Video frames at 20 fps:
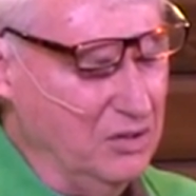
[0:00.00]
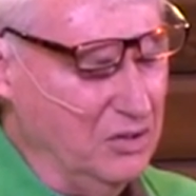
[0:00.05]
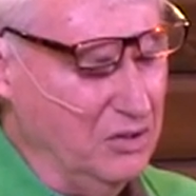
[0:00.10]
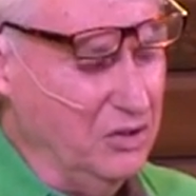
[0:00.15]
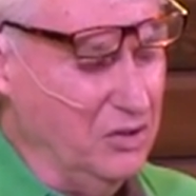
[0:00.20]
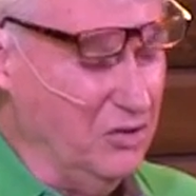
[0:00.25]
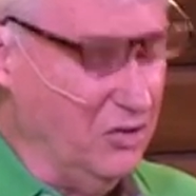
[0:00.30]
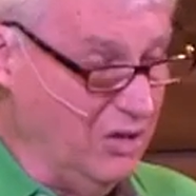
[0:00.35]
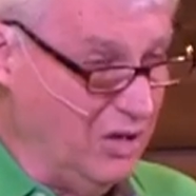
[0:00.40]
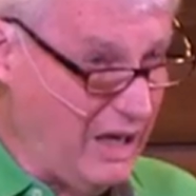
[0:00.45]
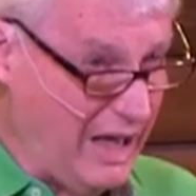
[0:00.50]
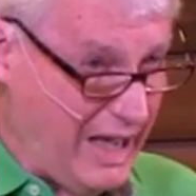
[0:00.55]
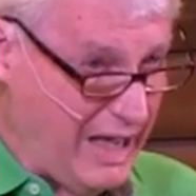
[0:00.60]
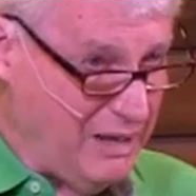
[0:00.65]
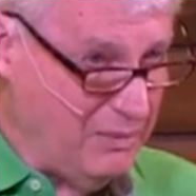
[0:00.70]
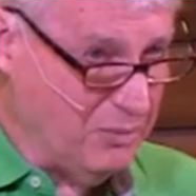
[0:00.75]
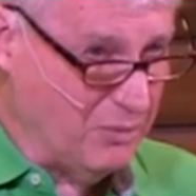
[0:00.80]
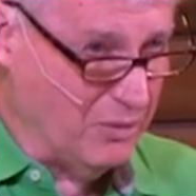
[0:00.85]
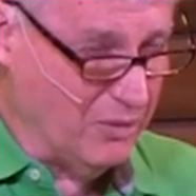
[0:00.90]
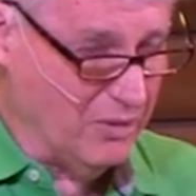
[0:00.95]
know, you
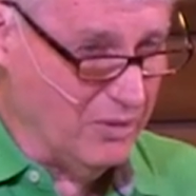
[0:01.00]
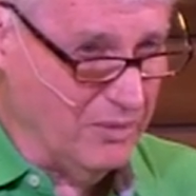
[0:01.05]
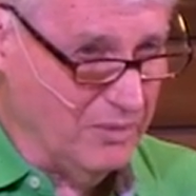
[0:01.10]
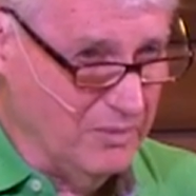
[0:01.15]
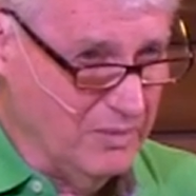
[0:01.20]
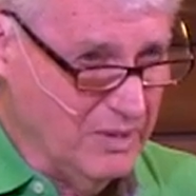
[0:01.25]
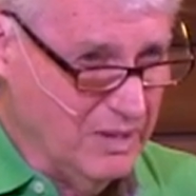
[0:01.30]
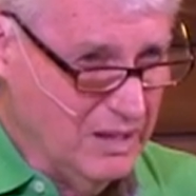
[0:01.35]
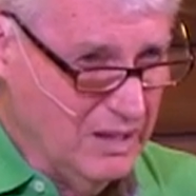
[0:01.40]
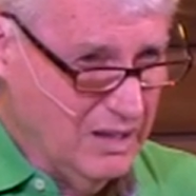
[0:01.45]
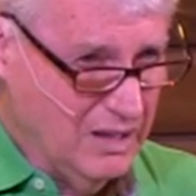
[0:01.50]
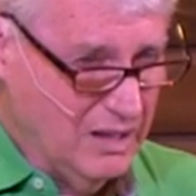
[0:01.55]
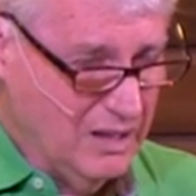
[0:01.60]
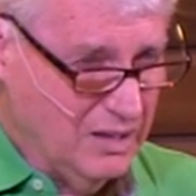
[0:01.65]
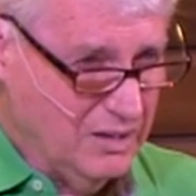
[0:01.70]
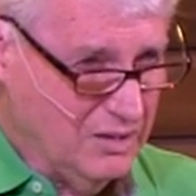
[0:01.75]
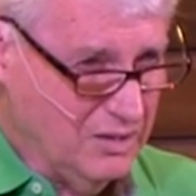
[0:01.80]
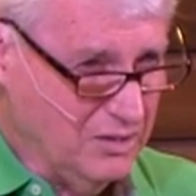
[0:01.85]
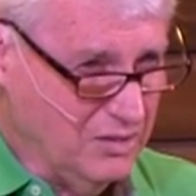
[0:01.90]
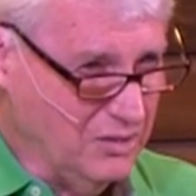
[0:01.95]
labor.
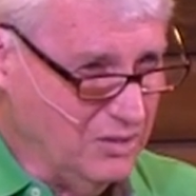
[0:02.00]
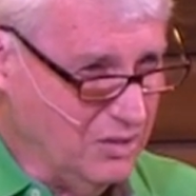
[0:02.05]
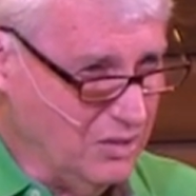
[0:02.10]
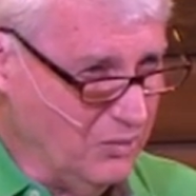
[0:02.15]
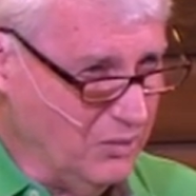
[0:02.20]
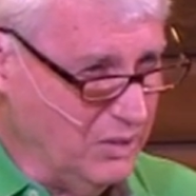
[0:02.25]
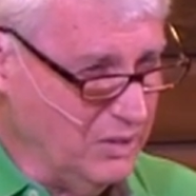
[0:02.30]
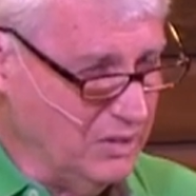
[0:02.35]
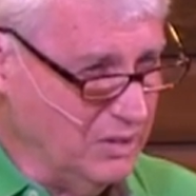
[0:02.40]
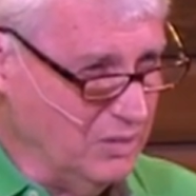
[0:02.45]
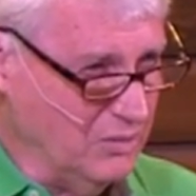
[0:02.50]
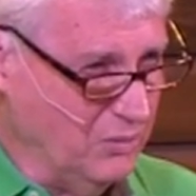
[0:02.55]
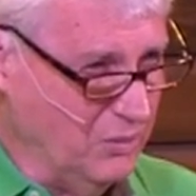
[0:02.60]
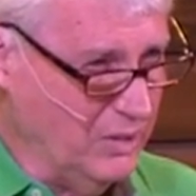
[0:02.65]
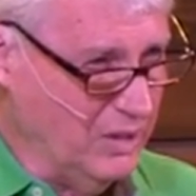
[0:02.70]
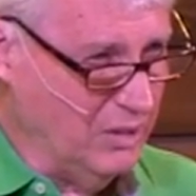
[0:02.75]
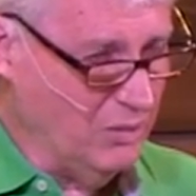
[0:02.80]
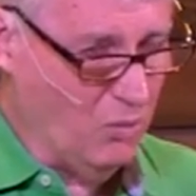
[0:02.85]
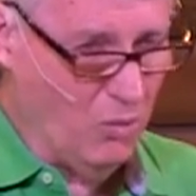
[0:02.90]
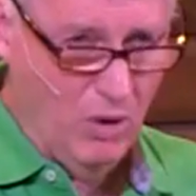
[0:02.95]
You know,
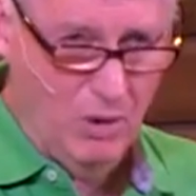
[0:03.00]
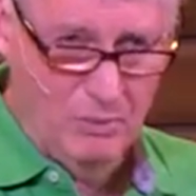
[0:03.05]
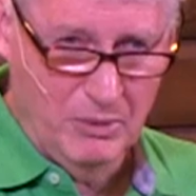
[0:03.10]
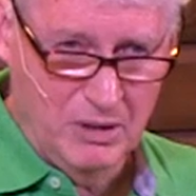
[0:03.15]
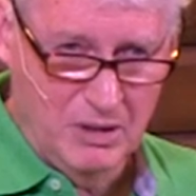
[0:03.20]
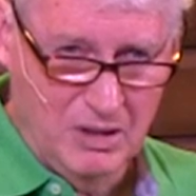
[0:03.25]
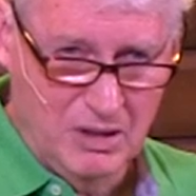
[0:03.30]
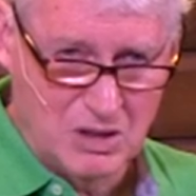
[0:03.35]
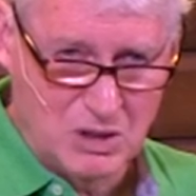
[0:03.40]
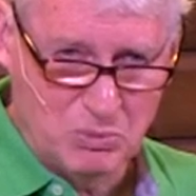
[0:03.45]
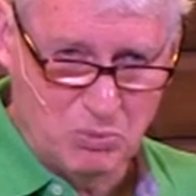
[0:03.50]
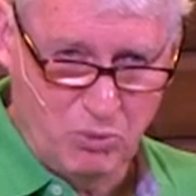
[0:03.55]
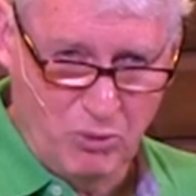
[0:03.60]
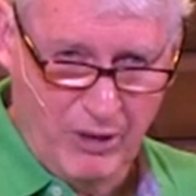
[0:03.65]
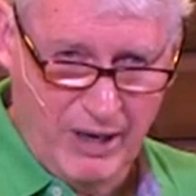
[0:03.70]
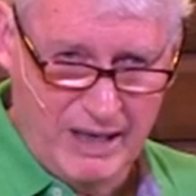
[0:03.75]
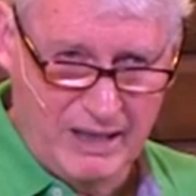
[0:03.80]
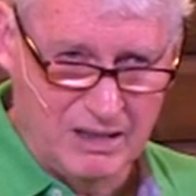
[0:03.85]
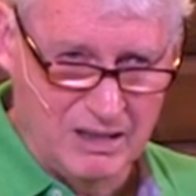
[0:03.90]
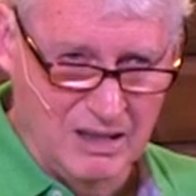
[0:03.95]
when a woman is
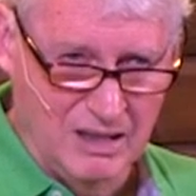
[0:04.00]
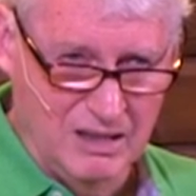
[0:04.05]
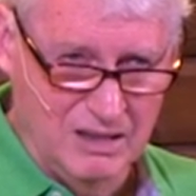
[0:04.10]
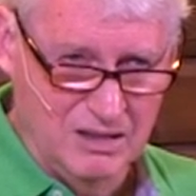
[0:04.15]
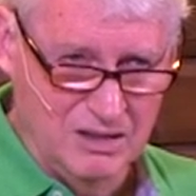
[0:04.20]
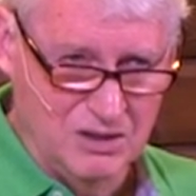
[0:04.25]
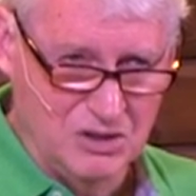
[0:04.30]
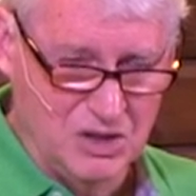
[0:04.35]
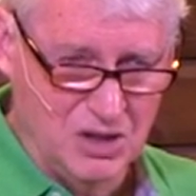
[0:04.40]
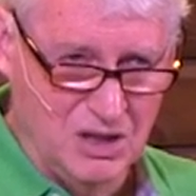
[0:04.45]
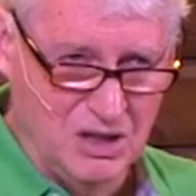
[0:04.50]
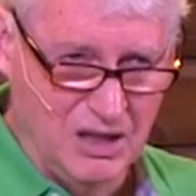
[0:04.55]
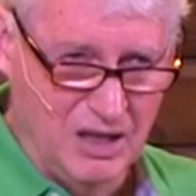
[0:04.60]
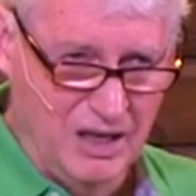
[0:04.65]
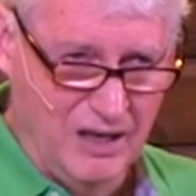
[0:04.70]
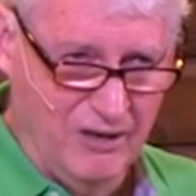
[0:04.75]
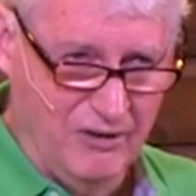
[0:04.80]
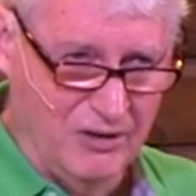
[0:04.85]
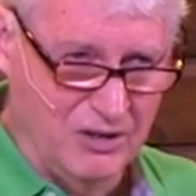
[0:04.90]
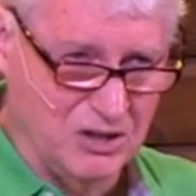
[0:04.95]
pregnant, she
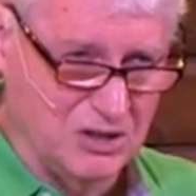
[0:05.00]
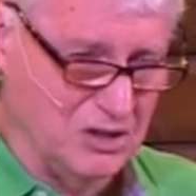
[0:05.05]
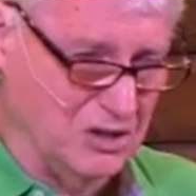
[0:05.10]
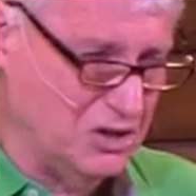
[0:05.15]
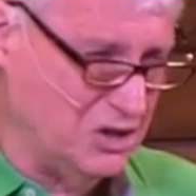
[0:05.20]
carries a